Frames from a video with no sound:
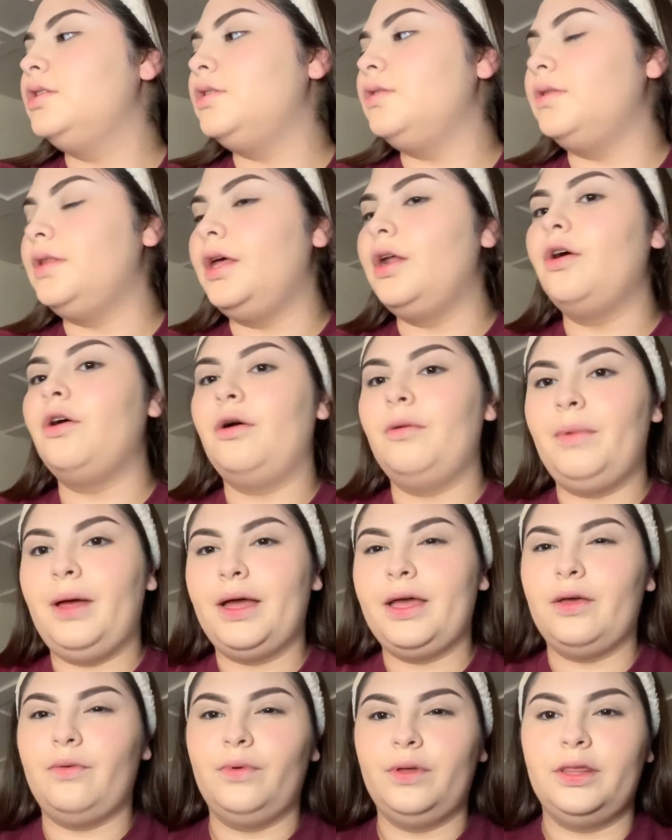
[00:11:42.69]
So now I'll go
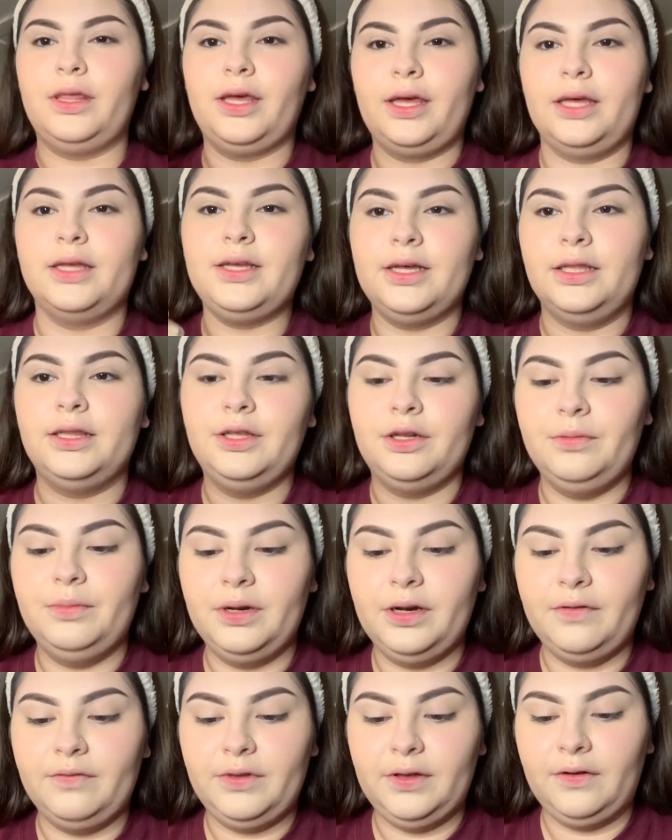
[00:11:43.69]
back in with like a little
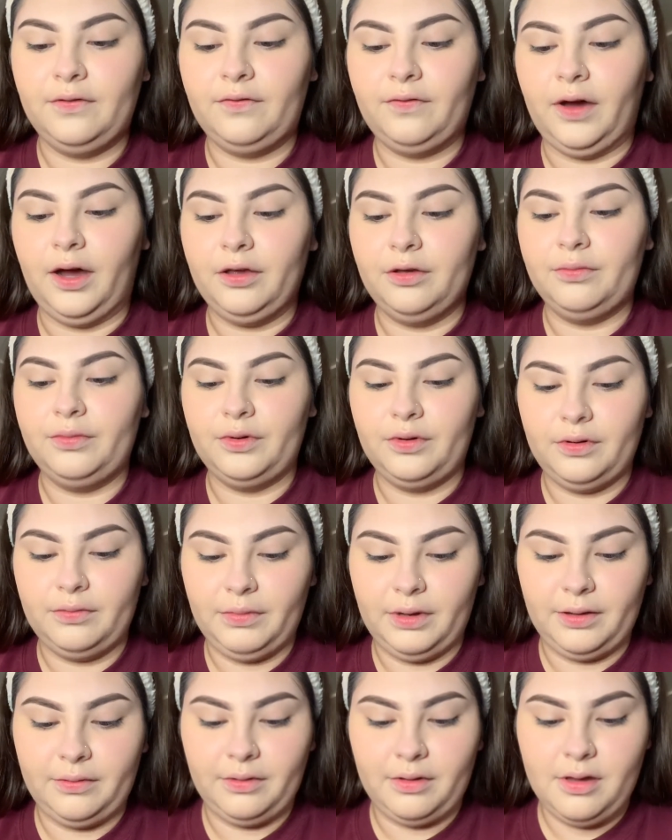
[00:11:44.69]
bit of the Infallible
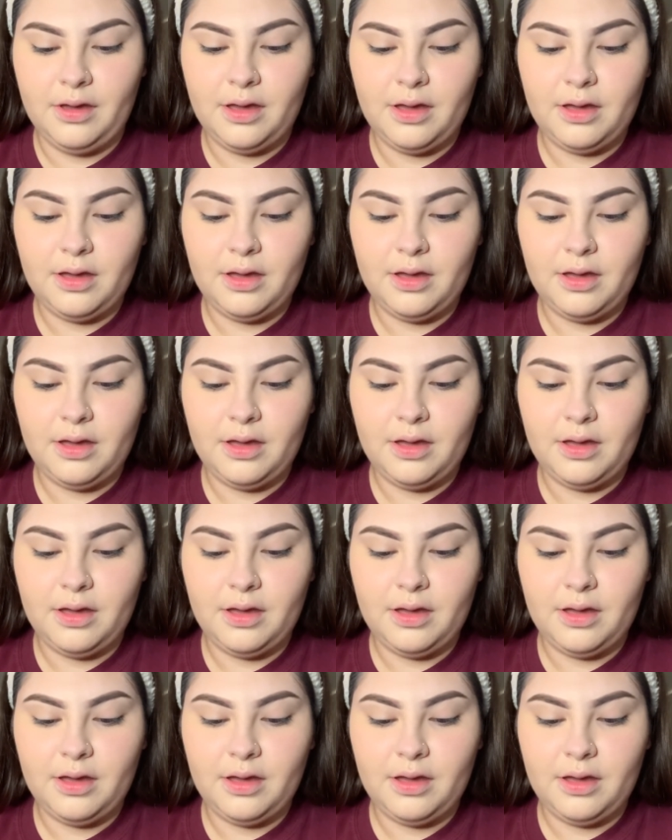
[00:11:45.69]
on